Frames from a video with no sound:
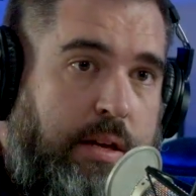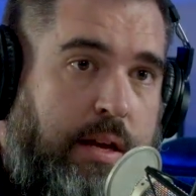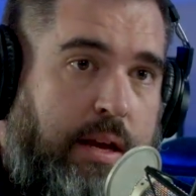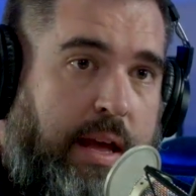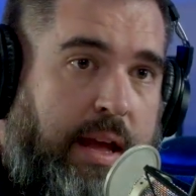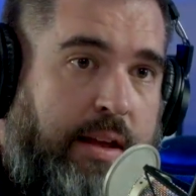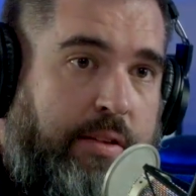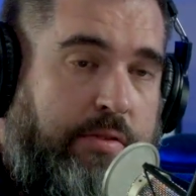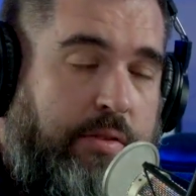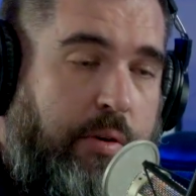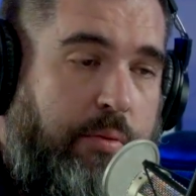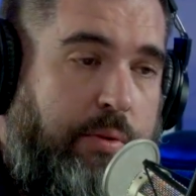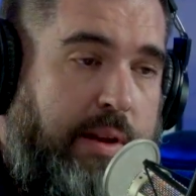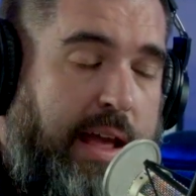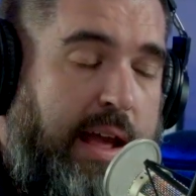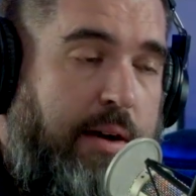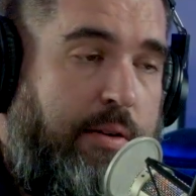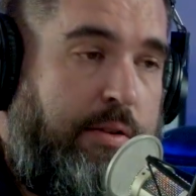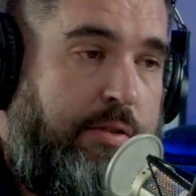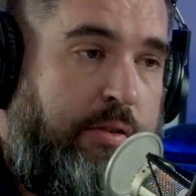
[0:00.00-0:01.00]
And so
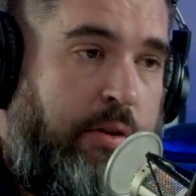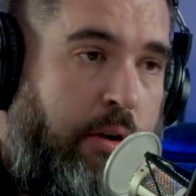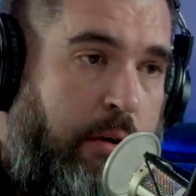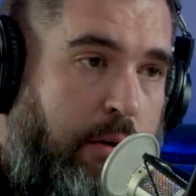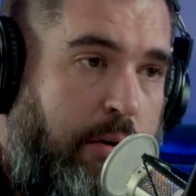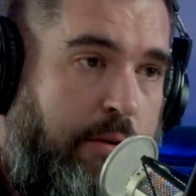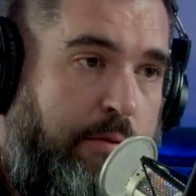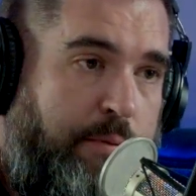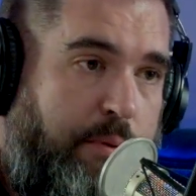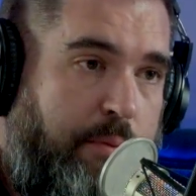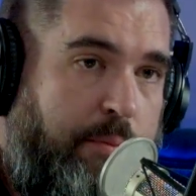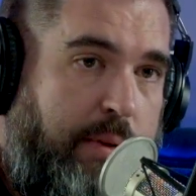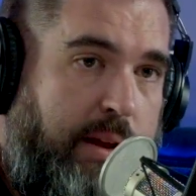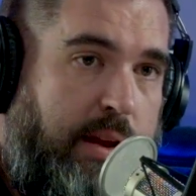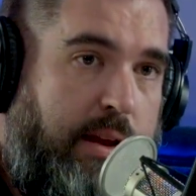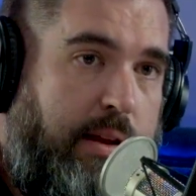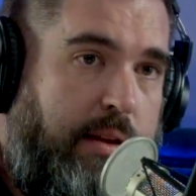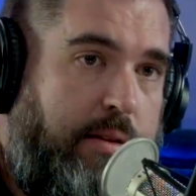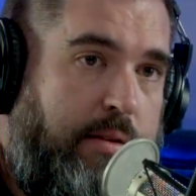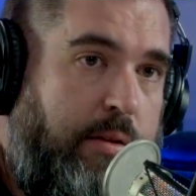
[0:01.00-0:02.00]
now it's hard for
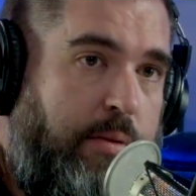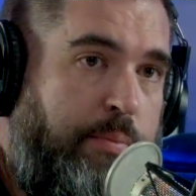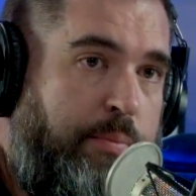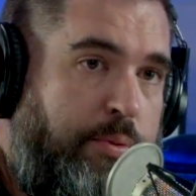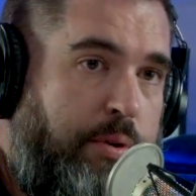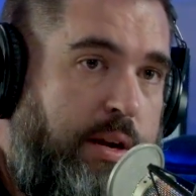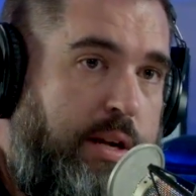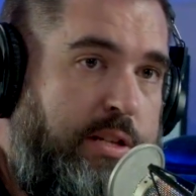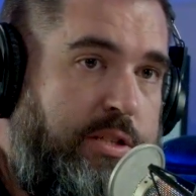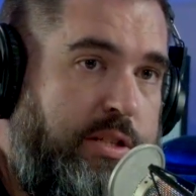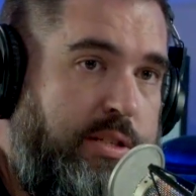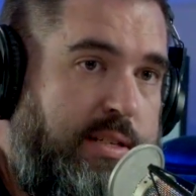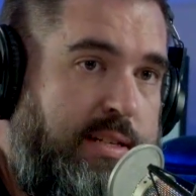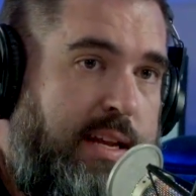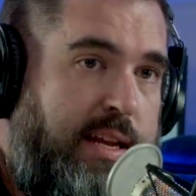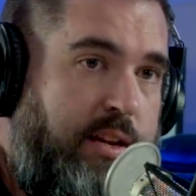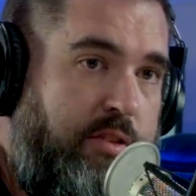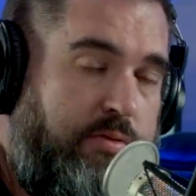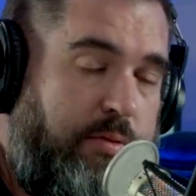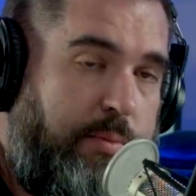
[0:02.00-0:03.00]
me to preach and
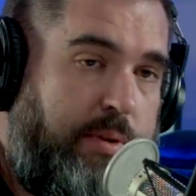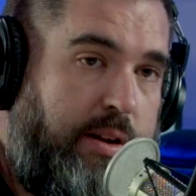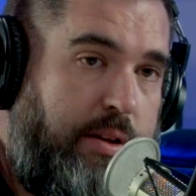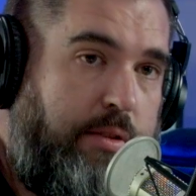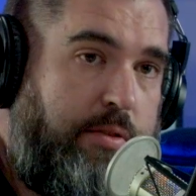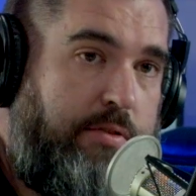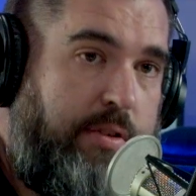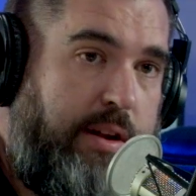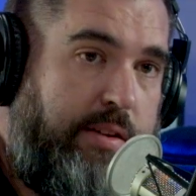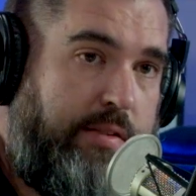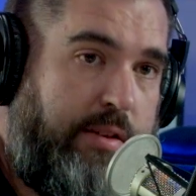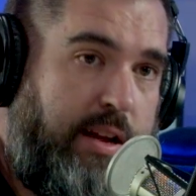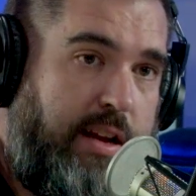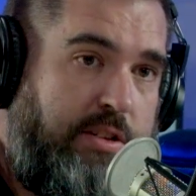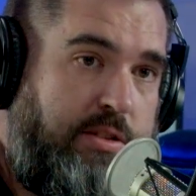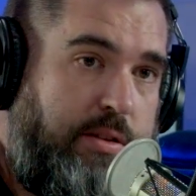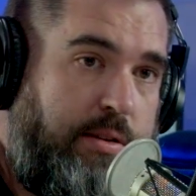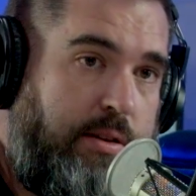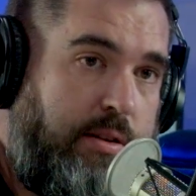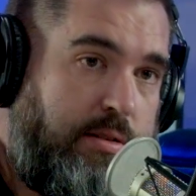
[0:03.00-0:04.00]
teach from another
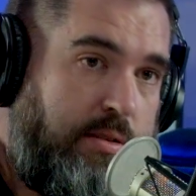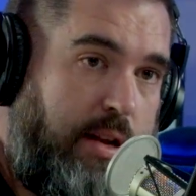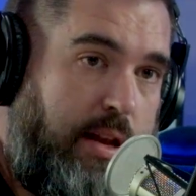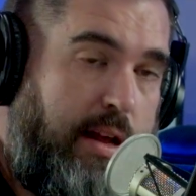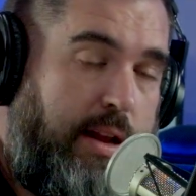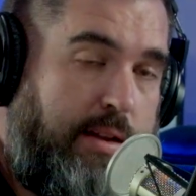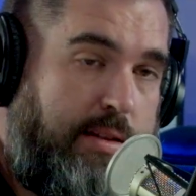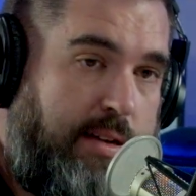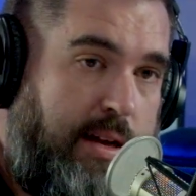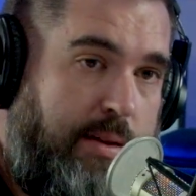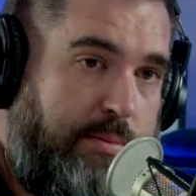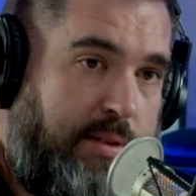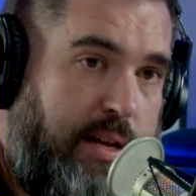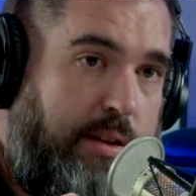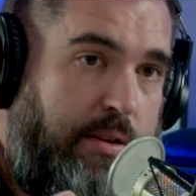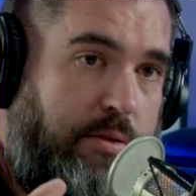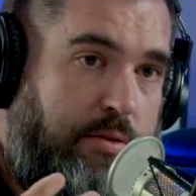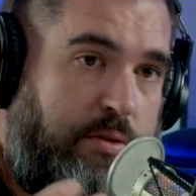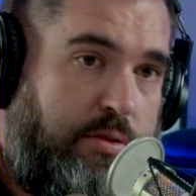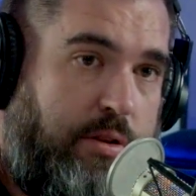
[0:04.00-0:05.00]
translation, because a lot of times
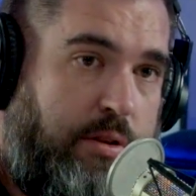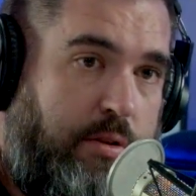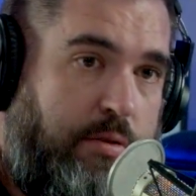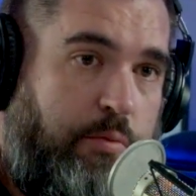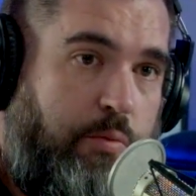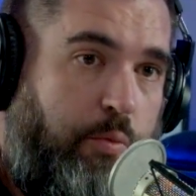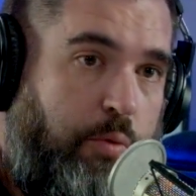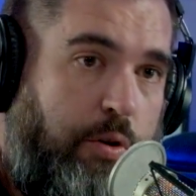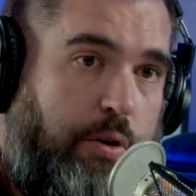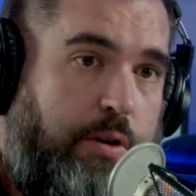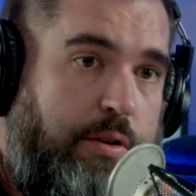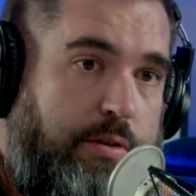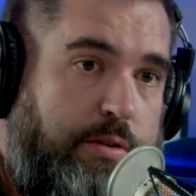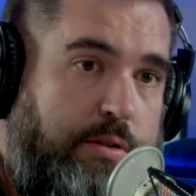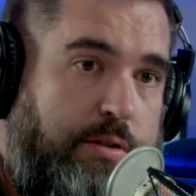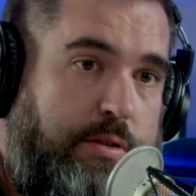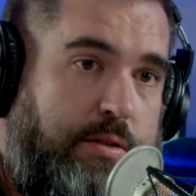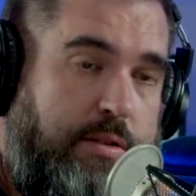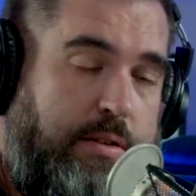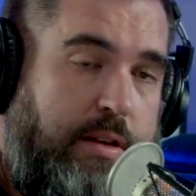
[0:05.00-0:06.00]
I know certain
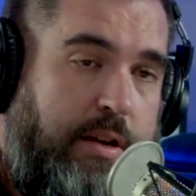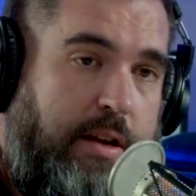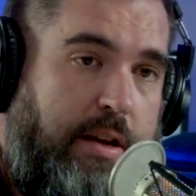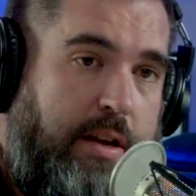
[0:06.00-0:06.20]
words